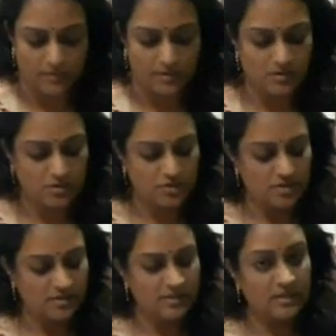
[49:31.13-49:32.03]
Now the
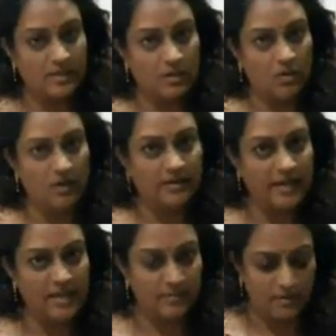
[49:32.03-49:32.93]
children are
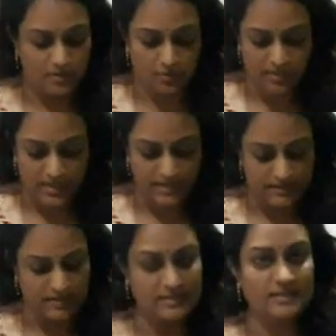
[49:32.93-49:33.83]
already able to
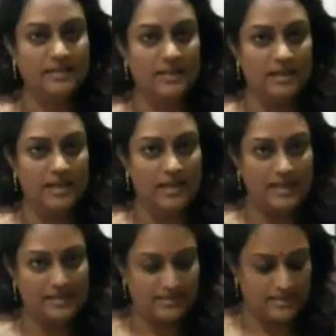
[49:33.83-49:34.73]
read this
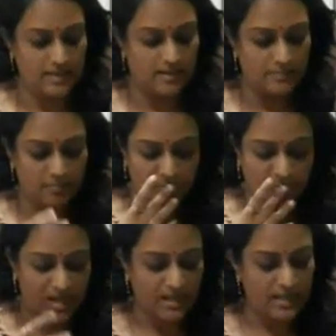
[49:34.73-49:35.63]
as
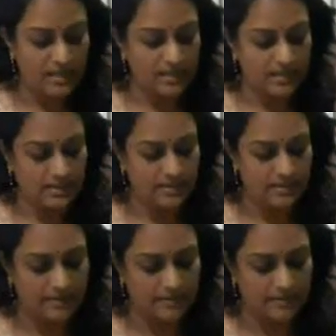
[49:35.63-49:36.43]
man,